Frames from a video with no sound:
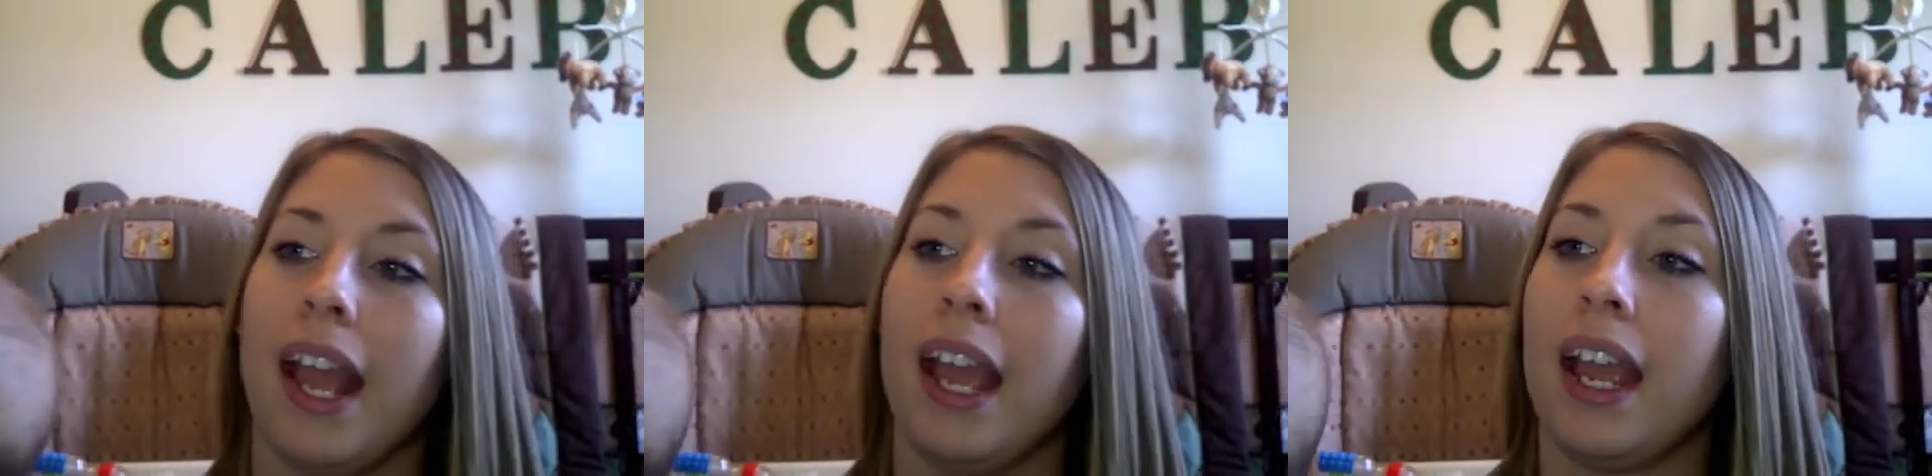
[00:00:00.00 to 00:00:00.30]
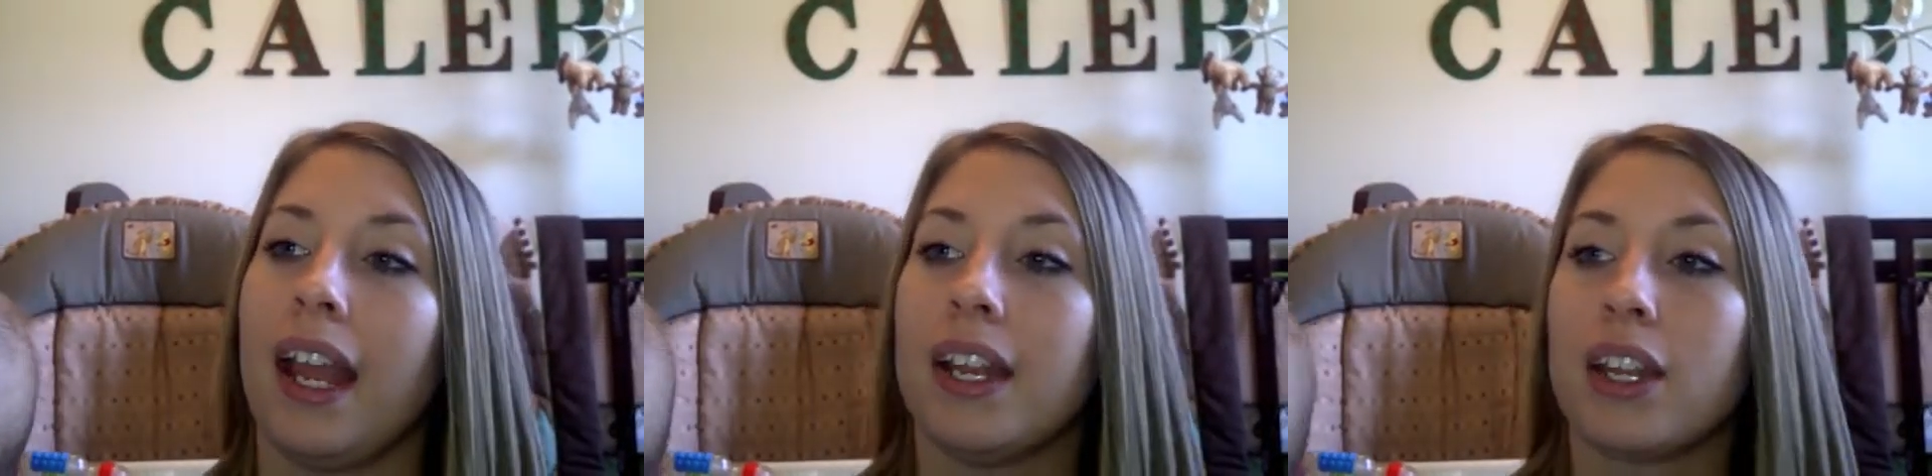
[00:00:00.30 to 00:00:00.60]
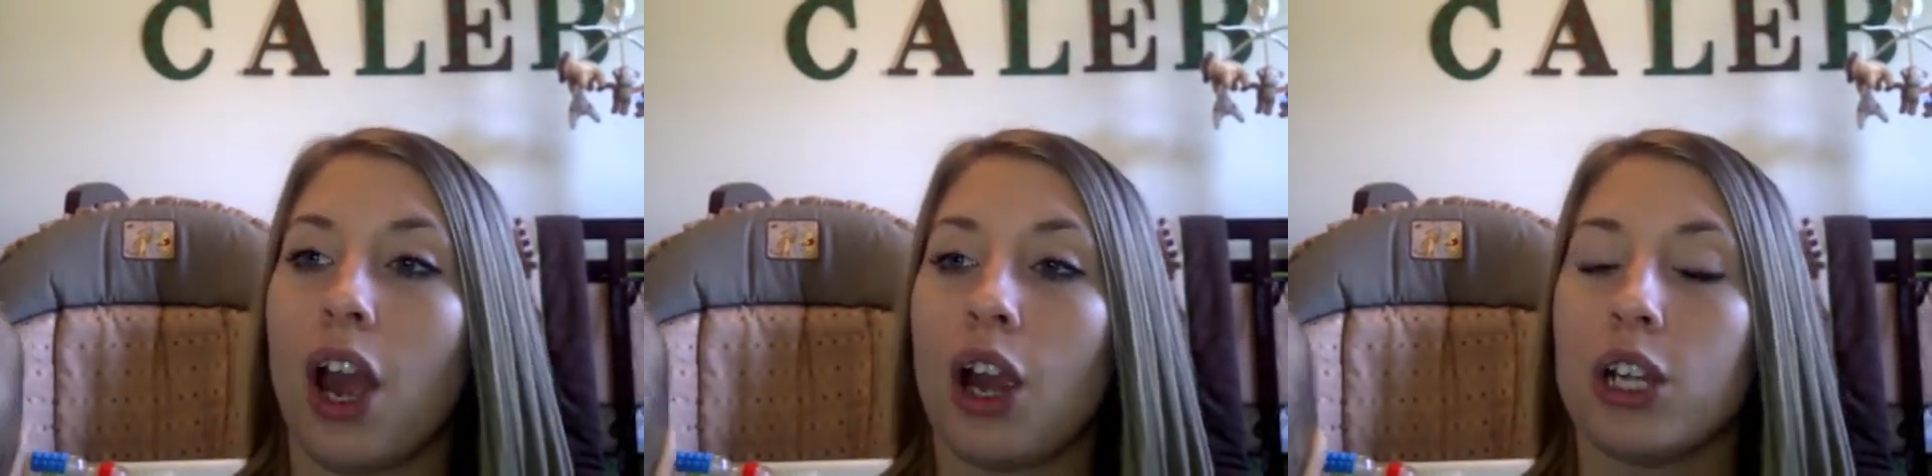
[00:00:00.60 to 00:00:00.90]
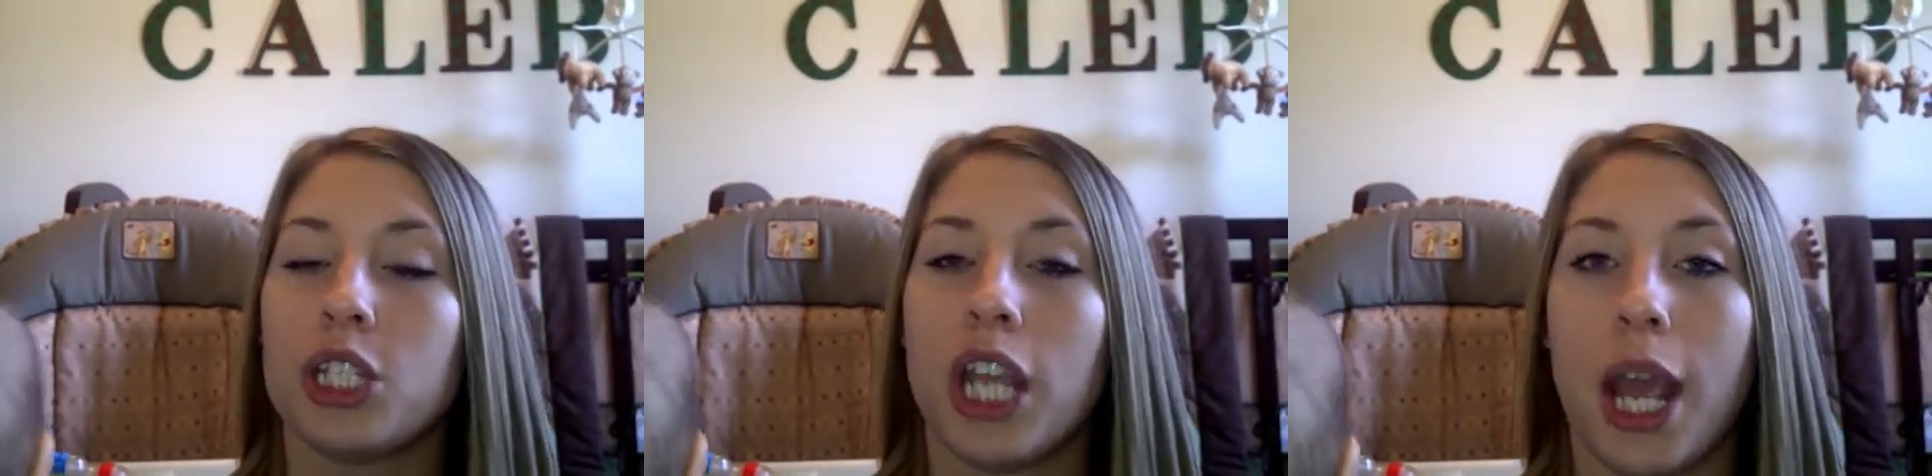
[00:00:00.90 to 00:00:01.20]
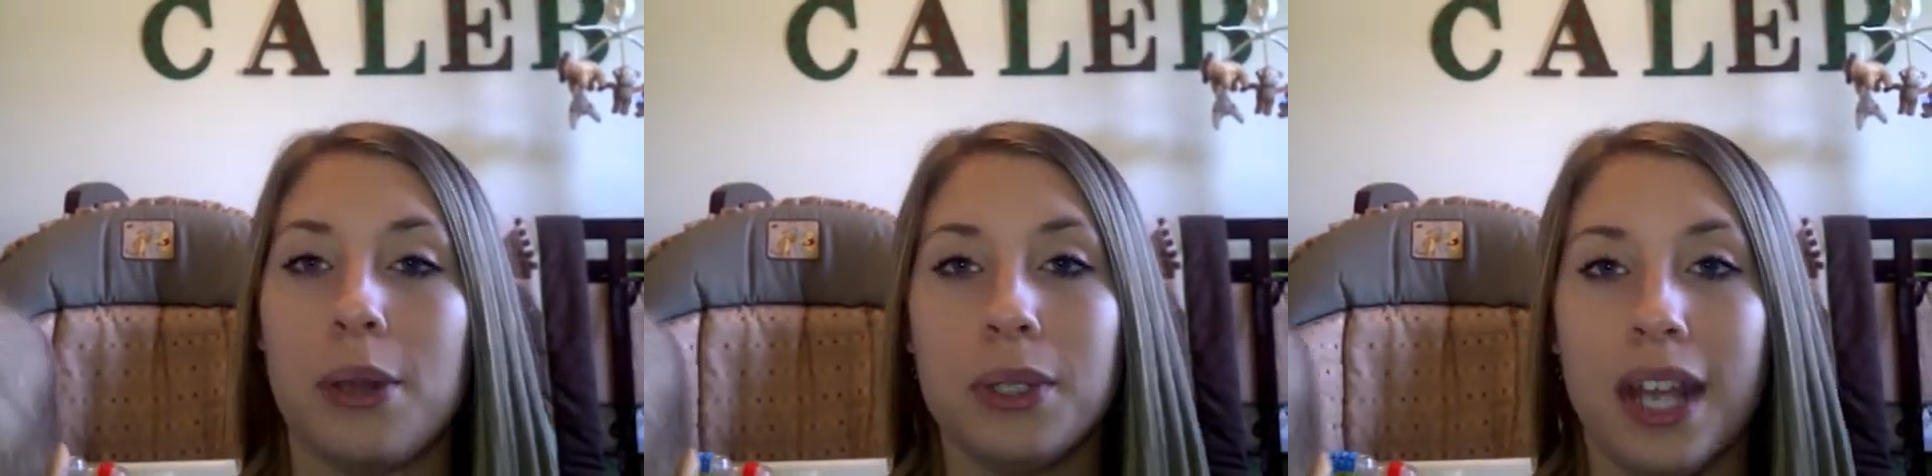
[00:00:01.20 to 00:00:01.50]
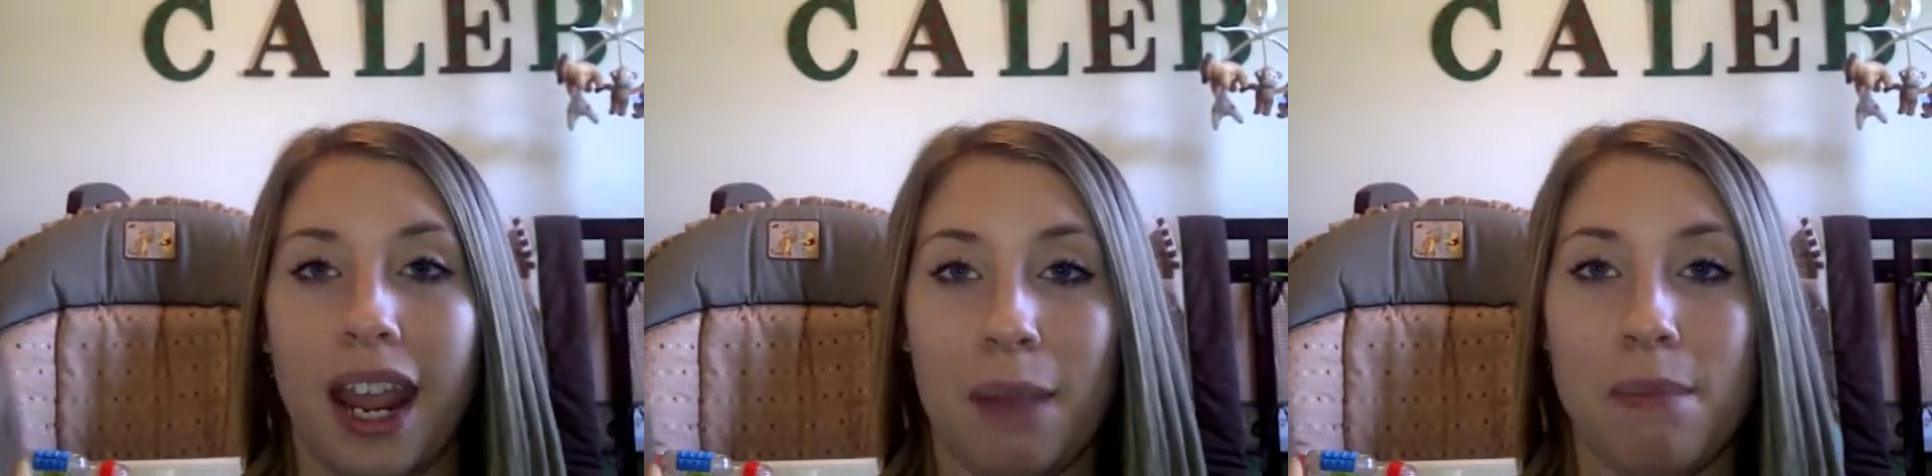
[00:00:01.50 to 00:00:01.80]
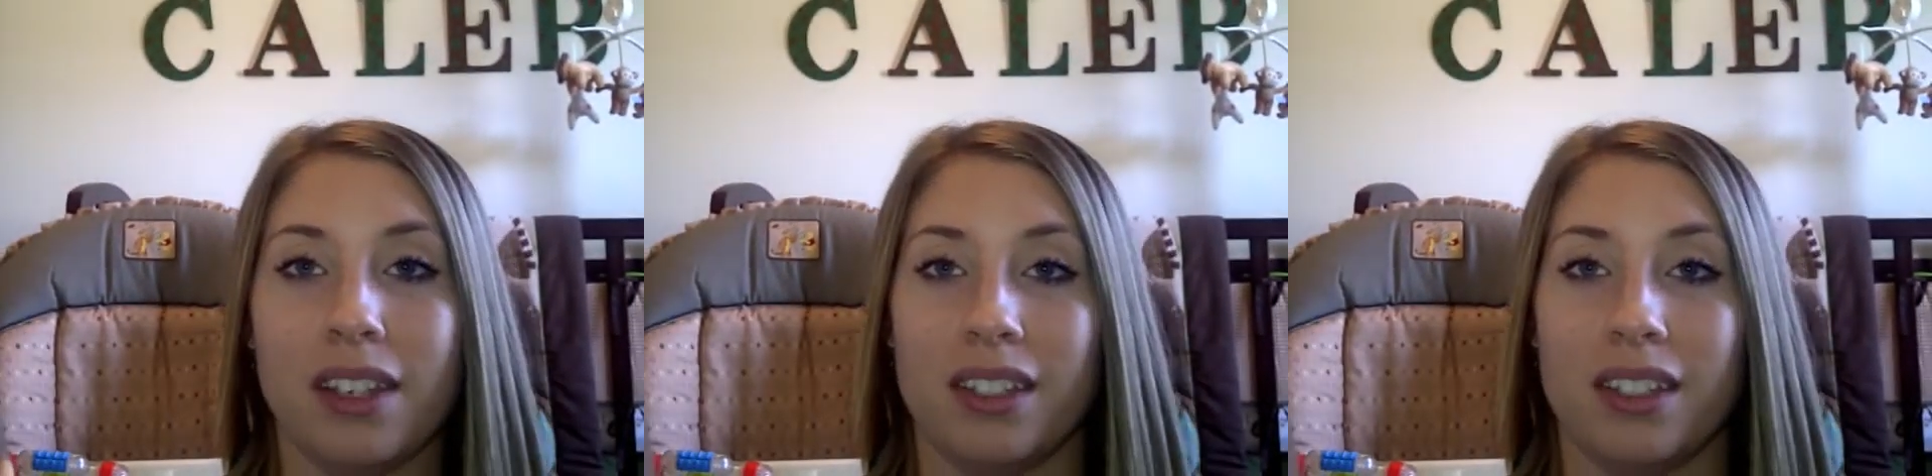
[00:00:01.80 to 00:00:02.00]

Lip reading: and her channel name